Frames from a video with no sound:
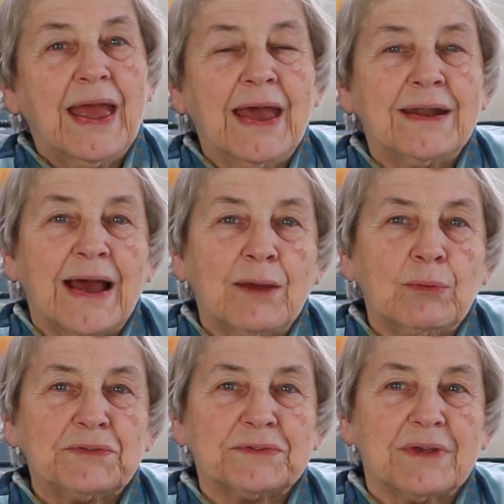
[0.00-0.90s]
And I
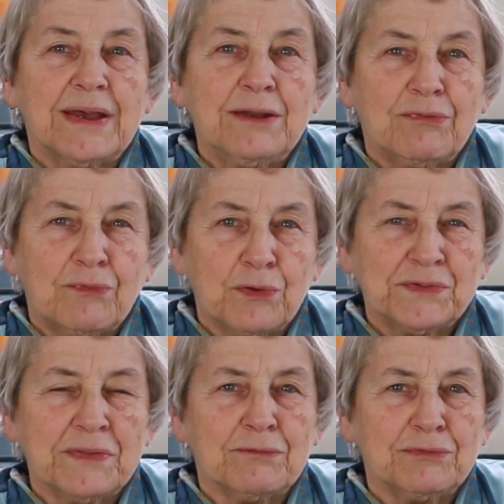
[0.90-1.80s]
was kind of
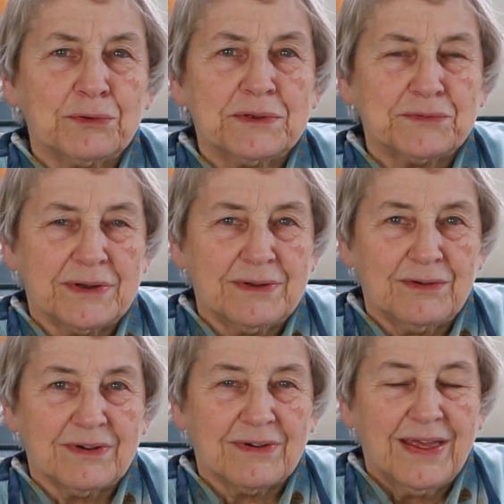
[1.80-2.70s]
forcing the fluids on
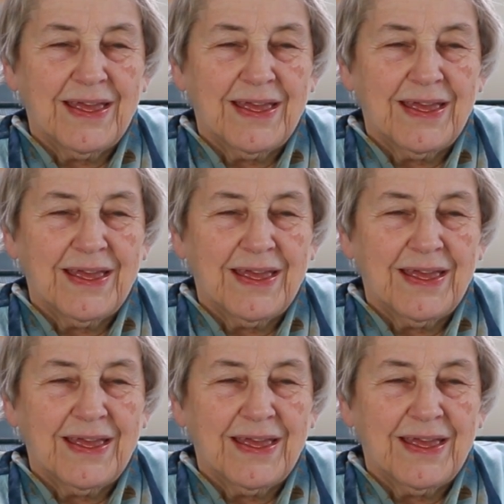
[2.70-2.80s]
her